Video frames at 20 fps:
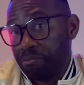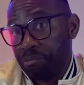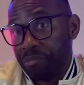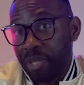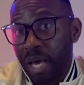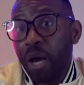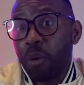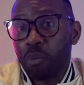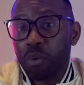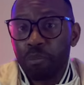
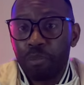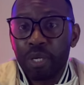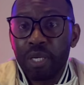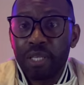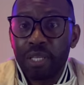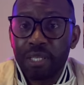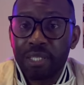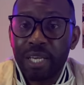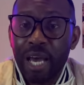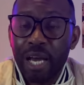That would be
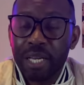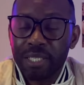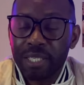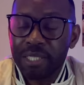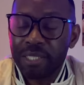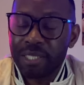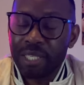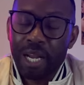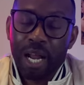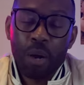the
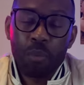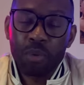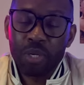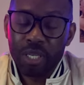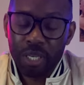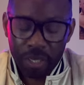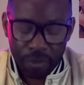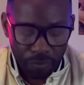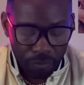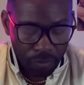tactics that I would
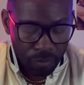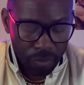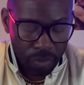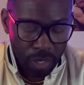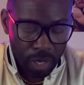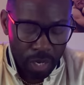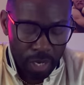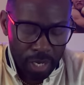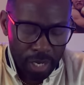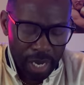get
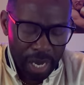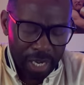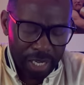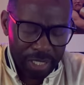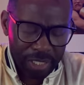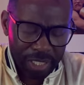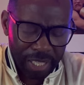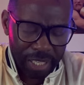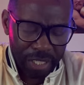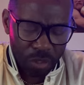
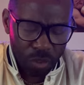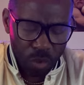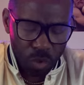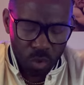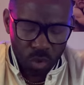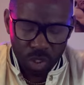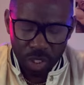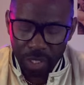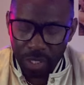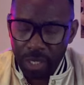Oleksandr
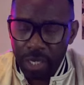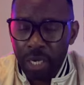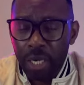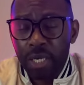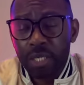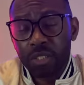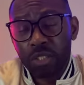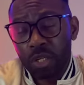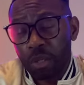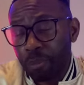Usyk.
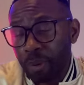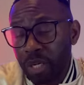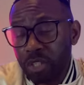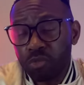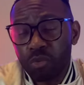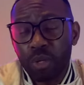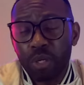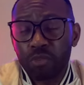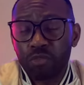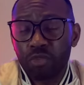So the best
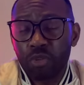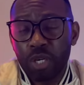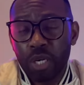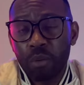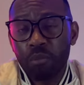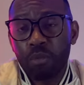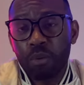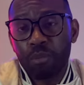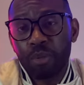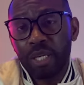range for
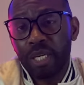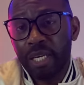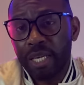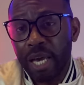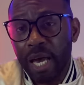him would be in the